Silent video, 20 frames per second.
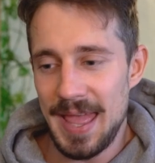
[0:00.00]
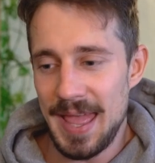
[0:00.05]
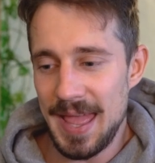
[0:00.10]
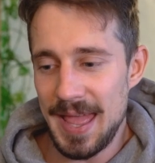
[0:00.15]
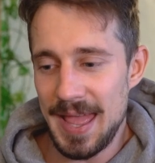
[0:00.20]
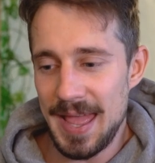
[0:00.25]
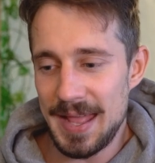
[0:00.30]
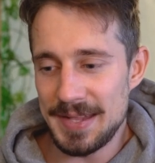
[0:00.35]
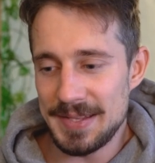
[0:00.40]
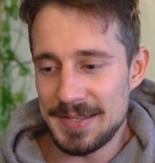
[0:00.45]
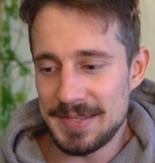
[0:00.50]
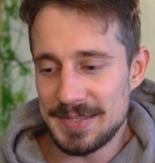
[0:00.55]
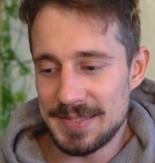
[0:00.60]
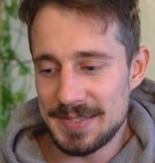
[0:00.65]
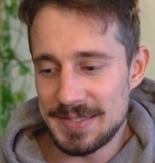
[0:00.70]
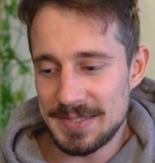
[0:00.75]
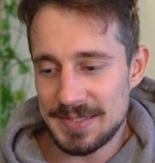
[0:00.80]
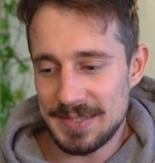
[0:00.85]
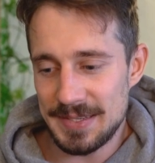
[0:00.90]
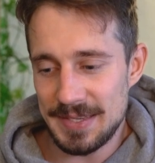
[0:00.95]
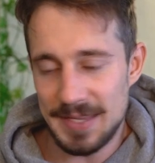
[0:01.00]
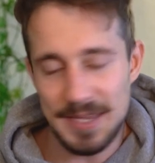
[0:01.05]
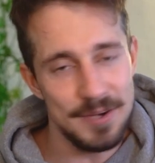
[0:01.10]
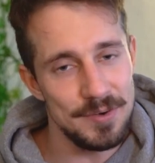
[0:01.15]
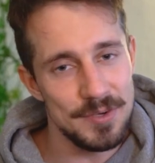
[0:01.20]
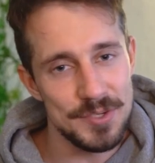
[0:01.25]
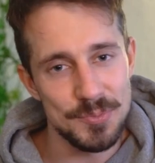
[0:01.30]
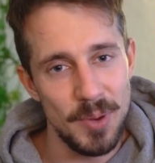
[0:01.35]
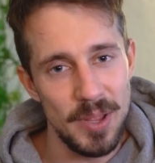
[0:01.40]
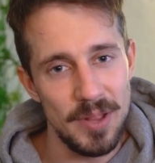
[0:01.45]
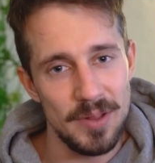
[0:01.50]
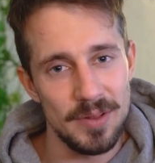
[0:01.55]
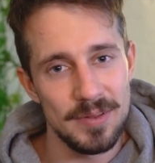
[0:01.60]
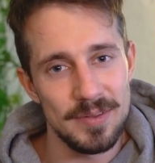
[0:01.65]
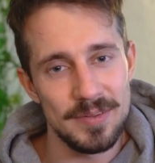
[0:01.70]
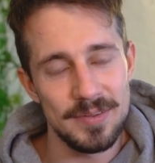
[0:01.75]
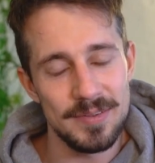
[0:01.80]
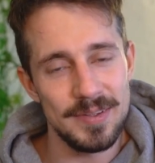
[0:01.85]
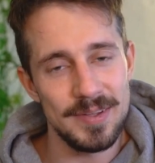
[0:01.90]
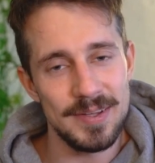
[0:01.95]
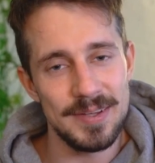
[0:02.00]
And here as well,